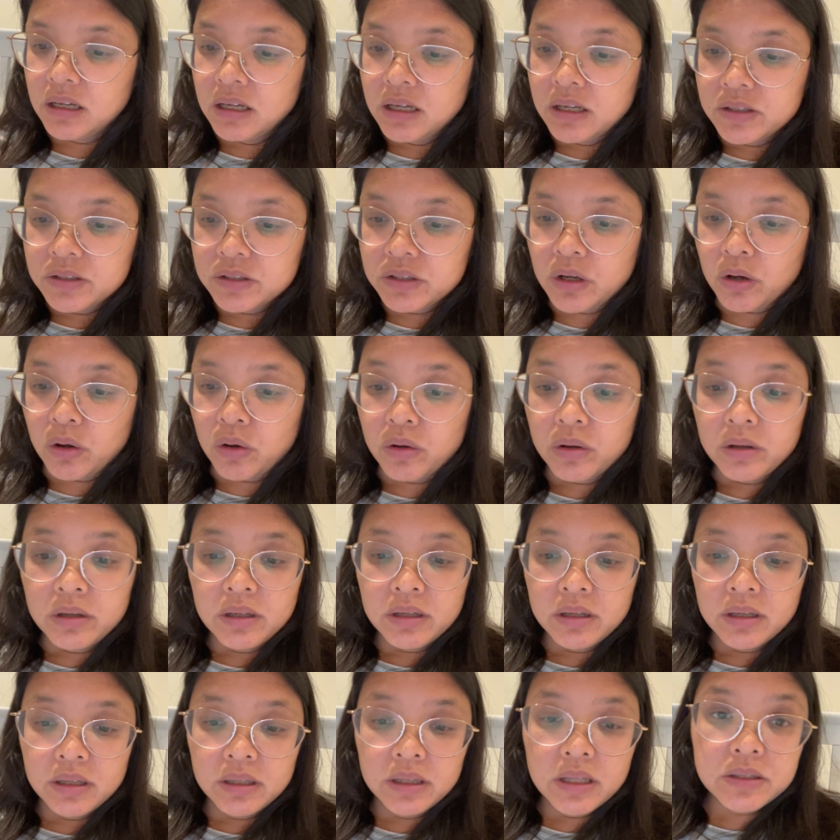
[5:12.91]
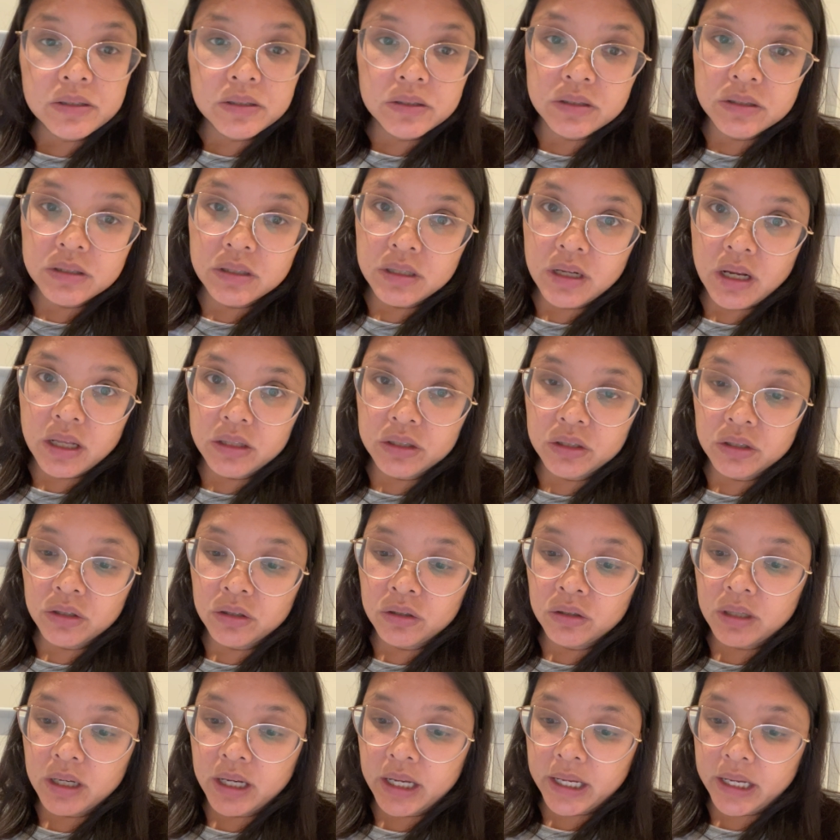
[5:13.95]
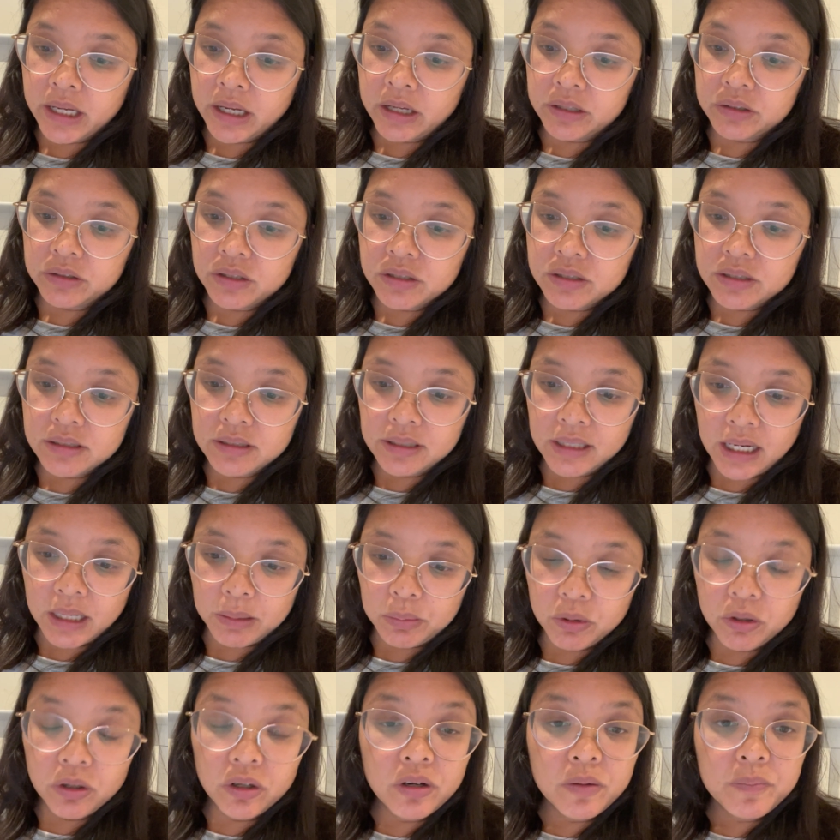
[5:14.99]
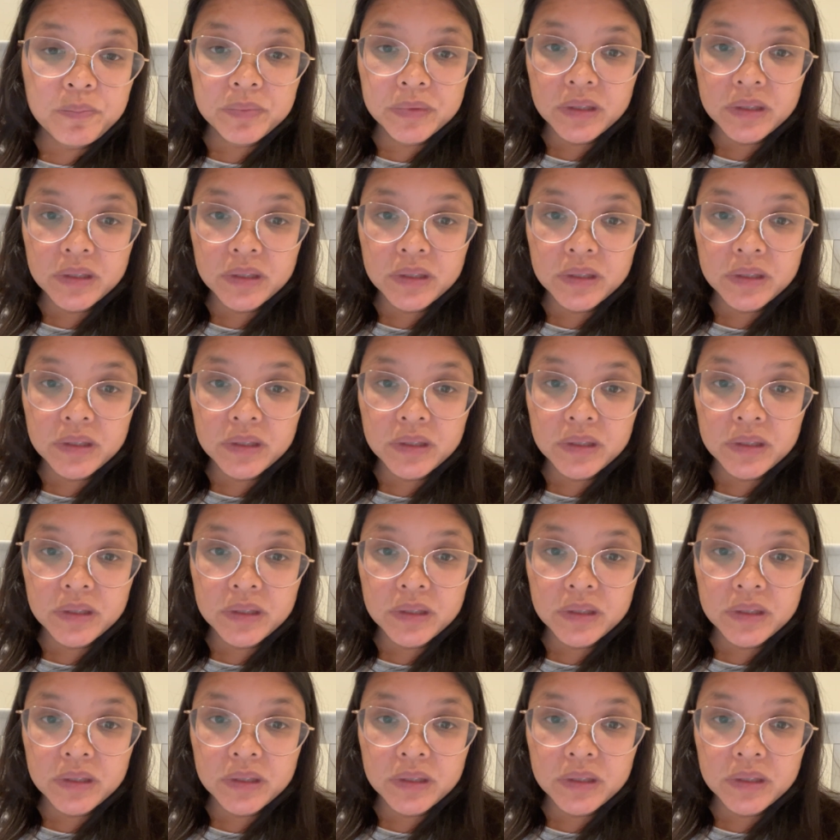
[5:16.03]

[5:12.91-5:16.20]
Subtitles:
So this is another disclaimer.